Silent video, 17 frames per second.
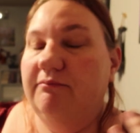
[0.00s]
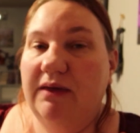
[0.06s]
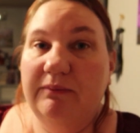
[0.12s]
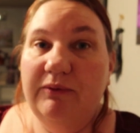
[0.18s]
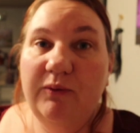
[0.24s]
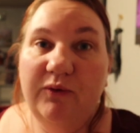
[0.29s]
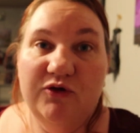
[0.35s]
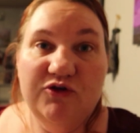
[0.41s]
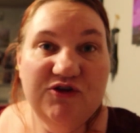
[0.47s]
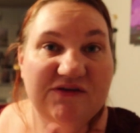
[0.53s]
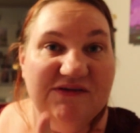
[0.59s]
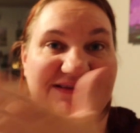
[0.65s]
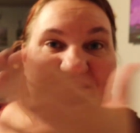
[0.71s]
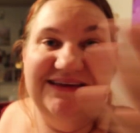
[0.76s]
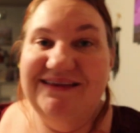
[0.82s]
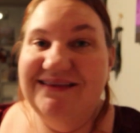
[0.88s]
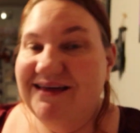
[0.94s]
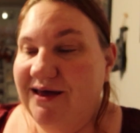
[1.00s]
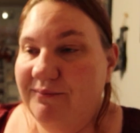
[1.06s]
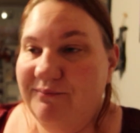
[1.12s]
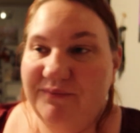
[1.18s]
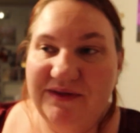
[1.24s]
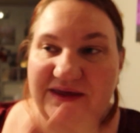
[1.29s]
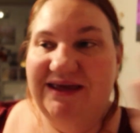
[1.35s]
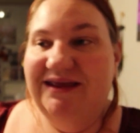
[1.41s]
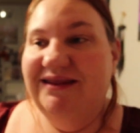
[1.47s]
Maybe we'll just see
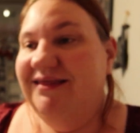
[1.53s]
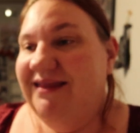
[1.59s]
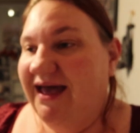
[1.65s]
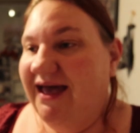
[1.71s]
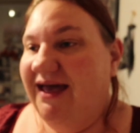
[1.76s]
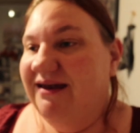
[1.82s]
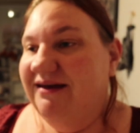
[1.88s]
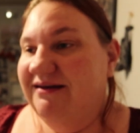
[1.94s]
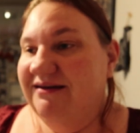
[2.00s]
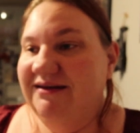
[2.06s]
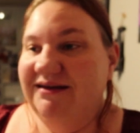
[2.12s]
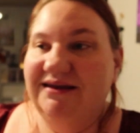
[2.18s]
them in that